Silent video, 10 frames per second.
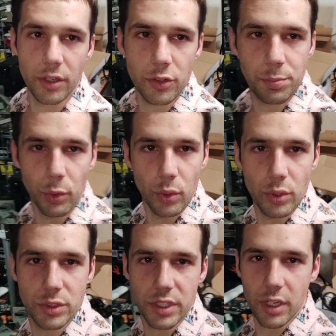
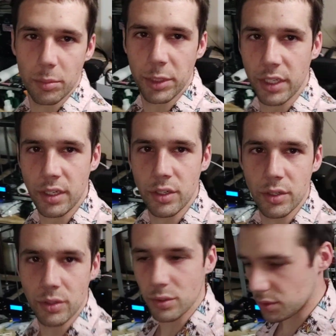Spools that aren't being
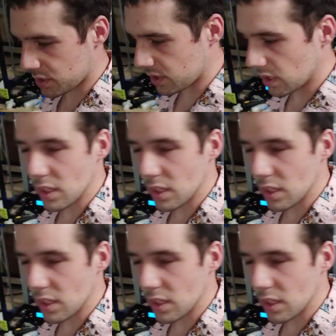used.